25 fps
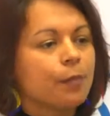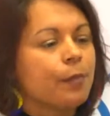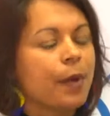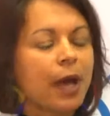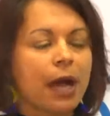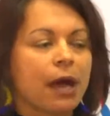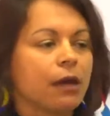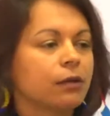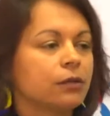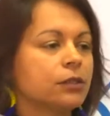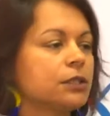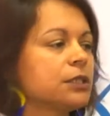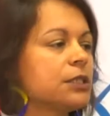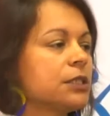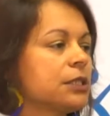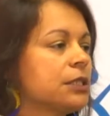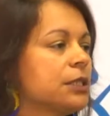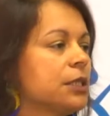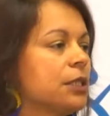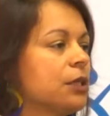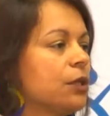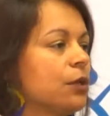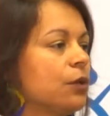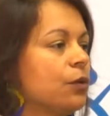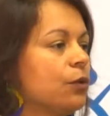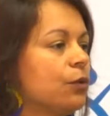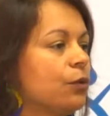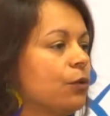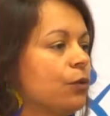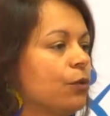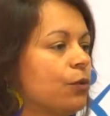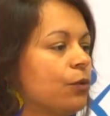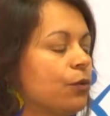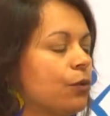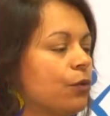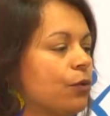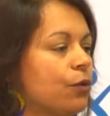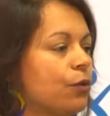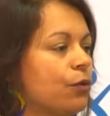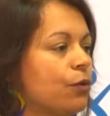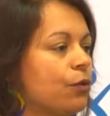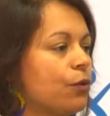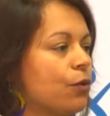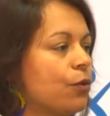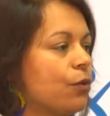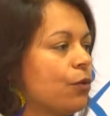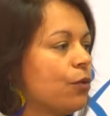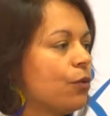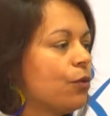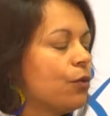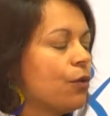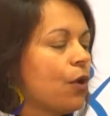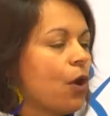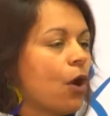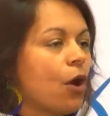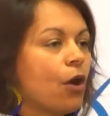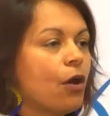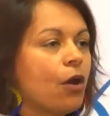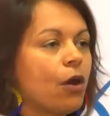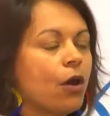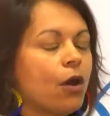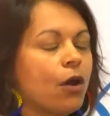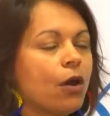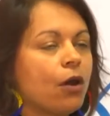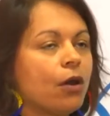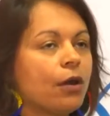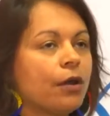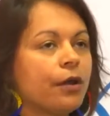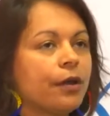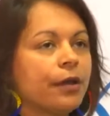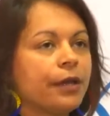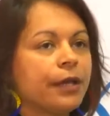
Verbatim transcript: about or, or, or are